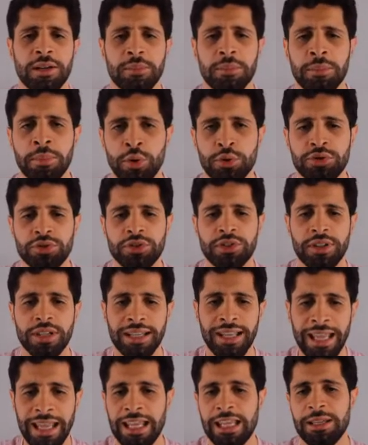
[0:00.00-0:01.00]
most
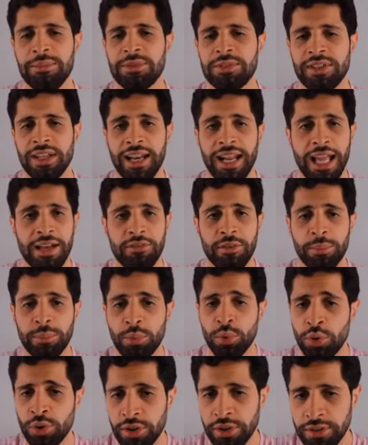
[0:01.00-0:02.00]
games that have a
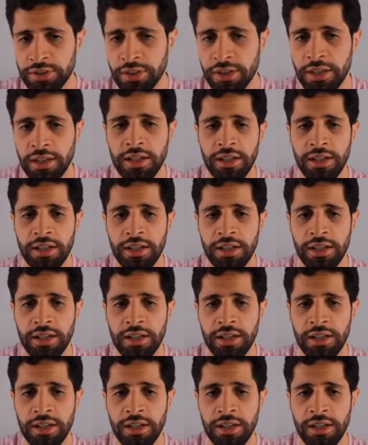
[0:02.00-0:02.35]
board.